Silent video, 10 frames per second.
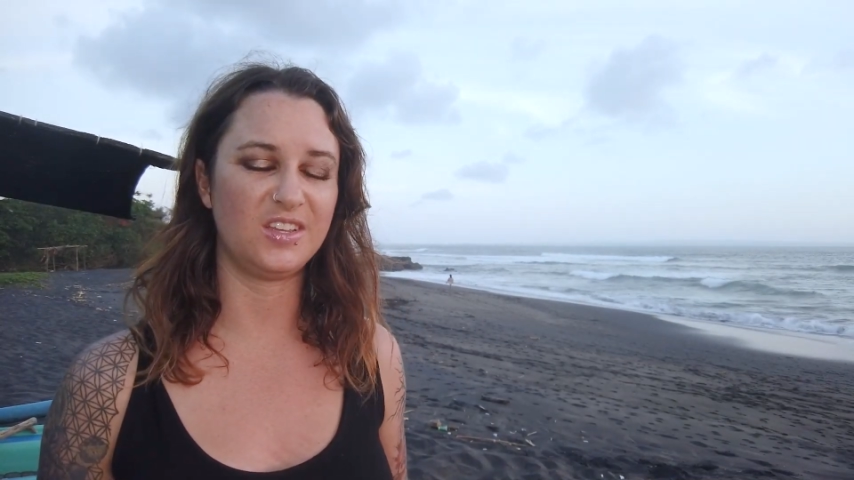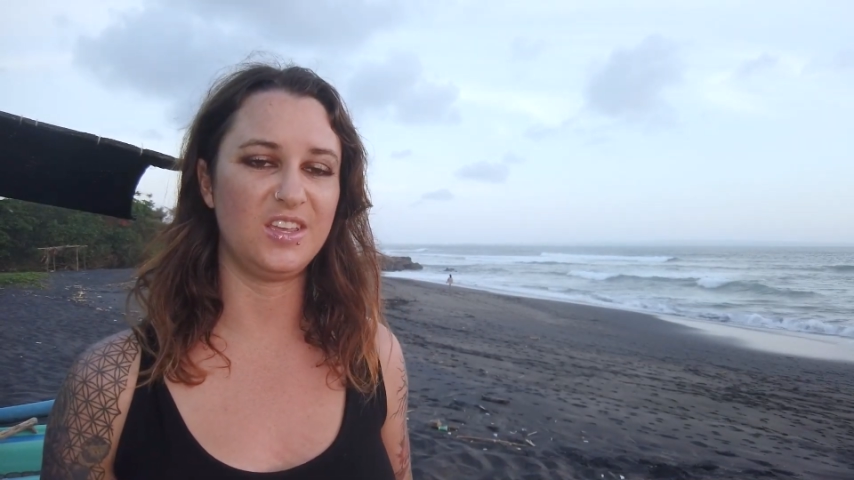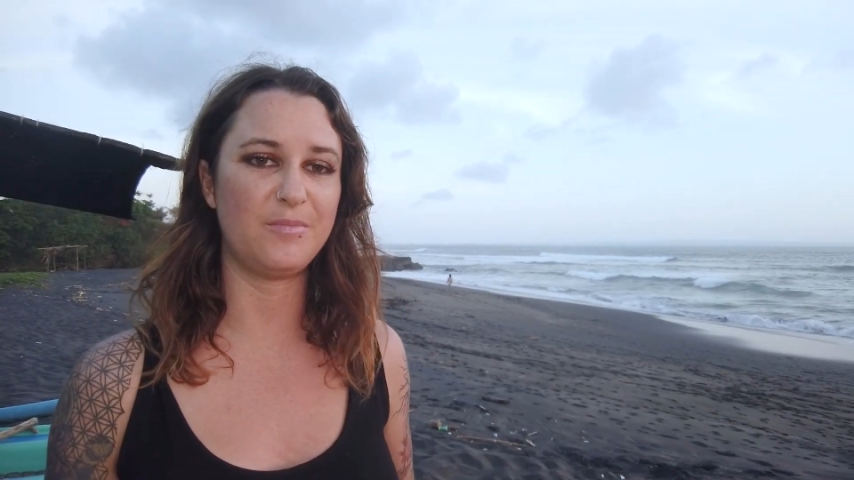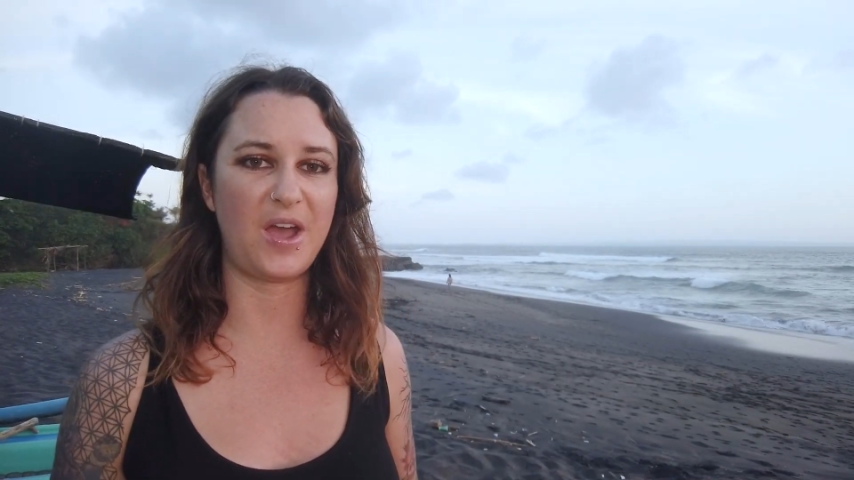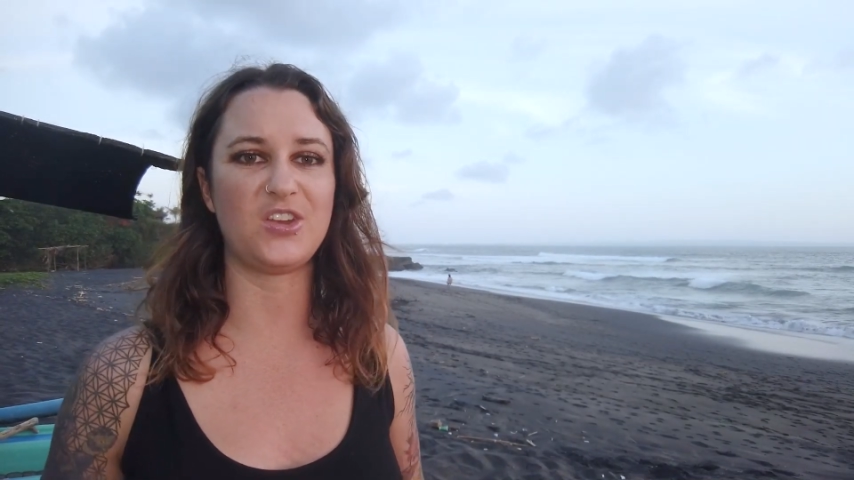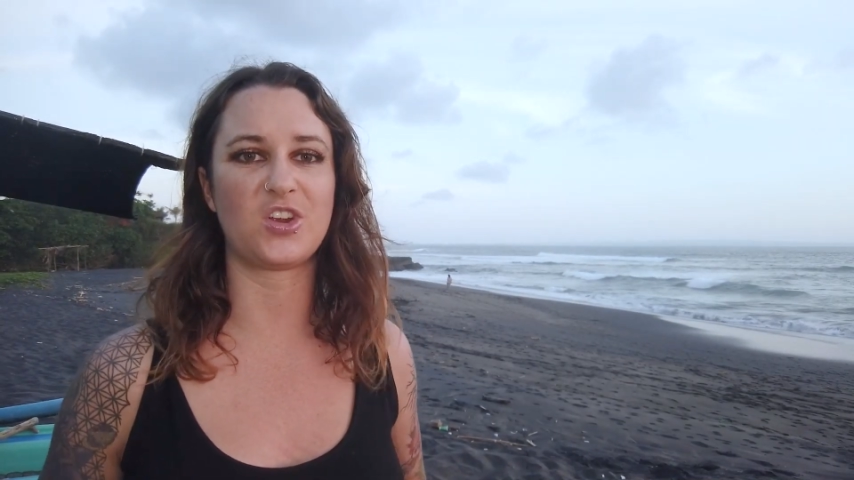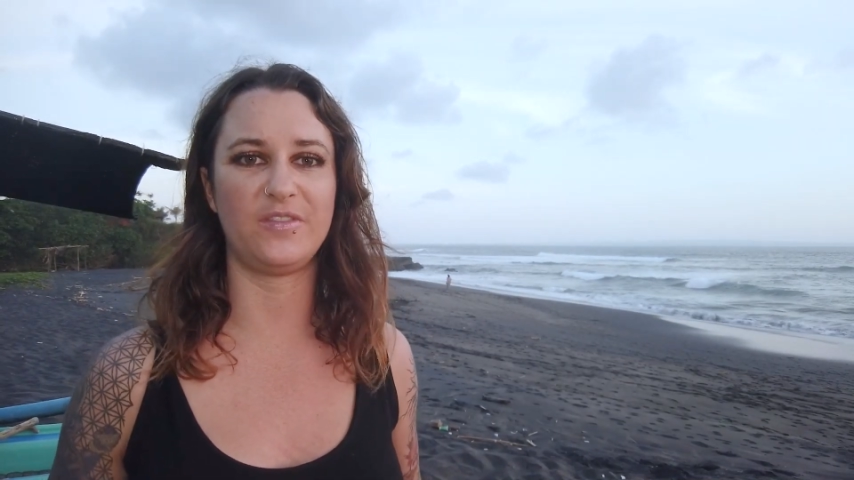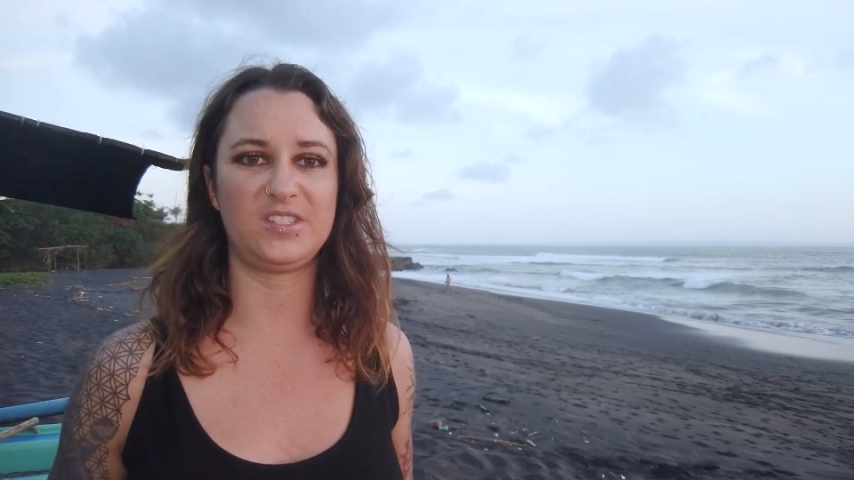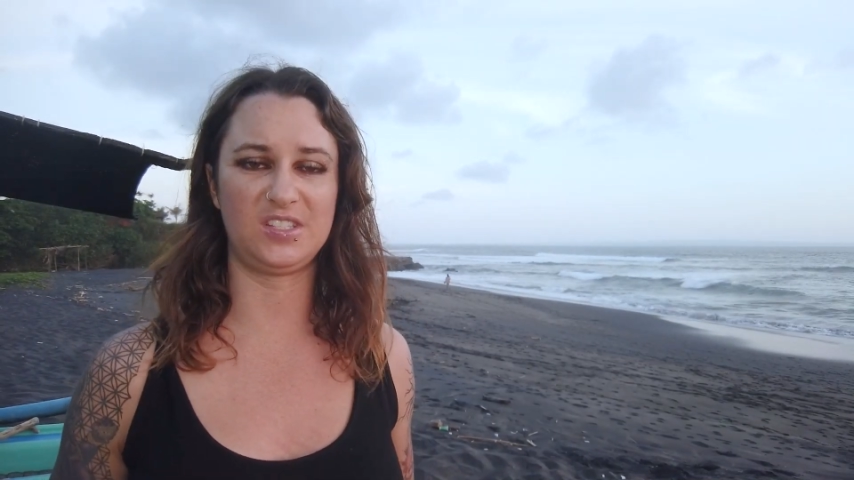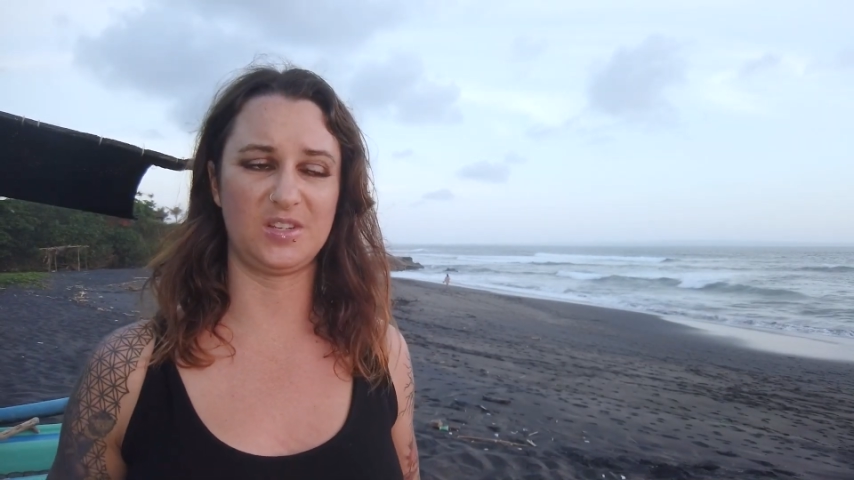in my
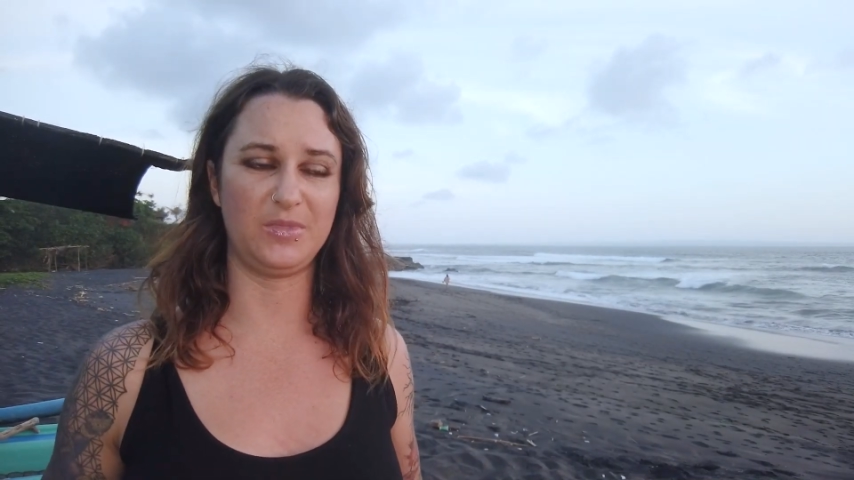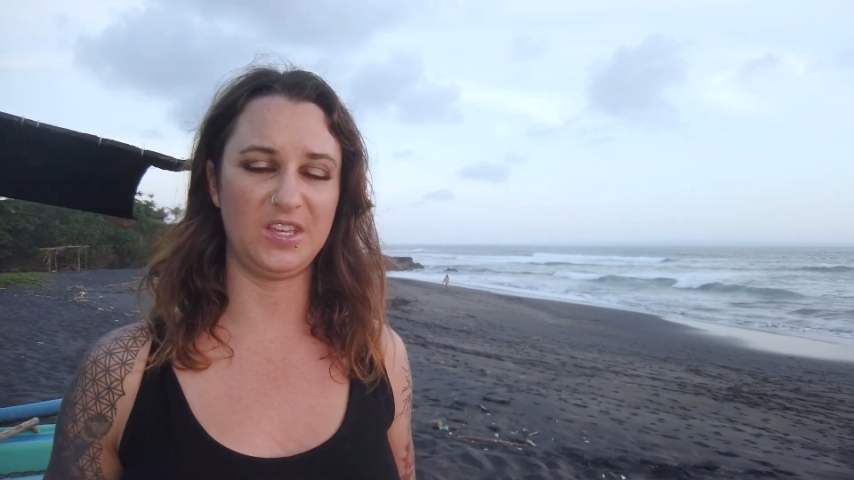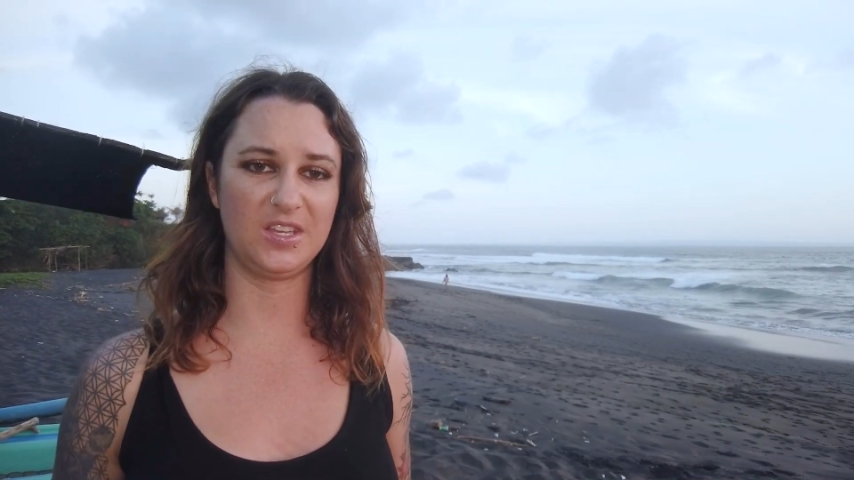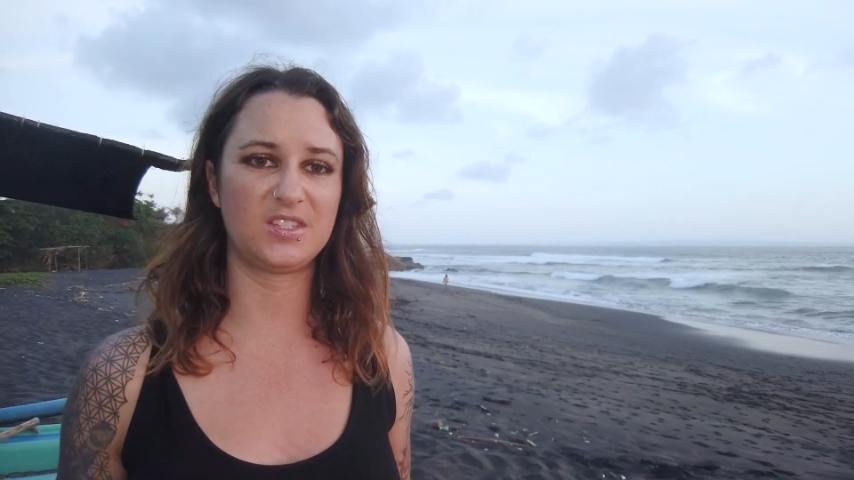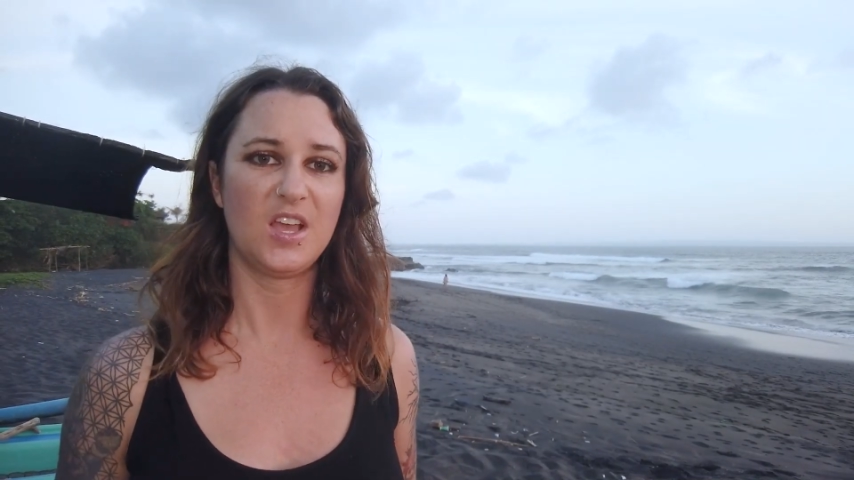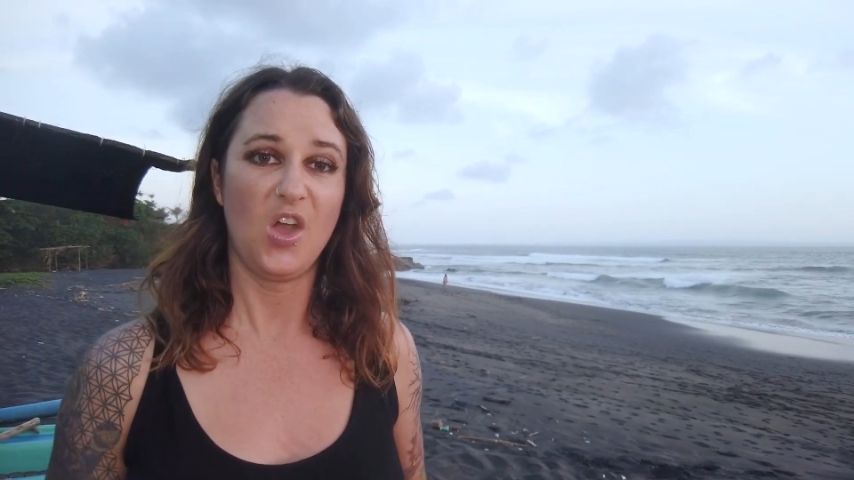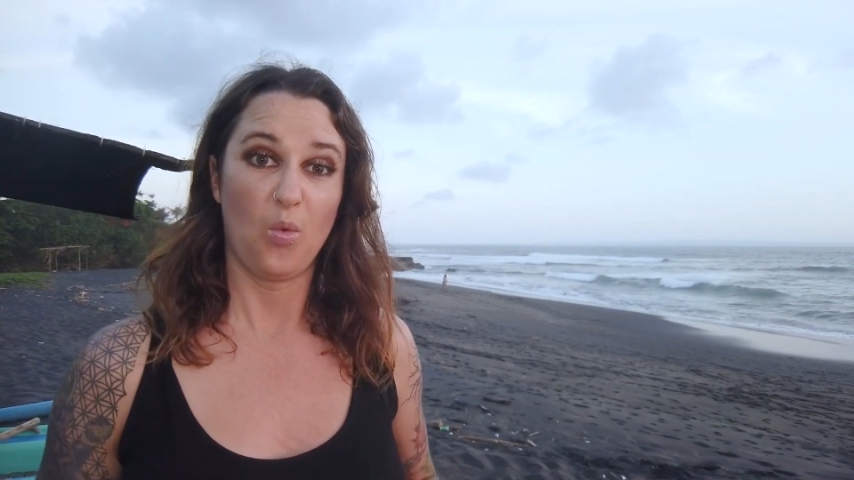nervous system is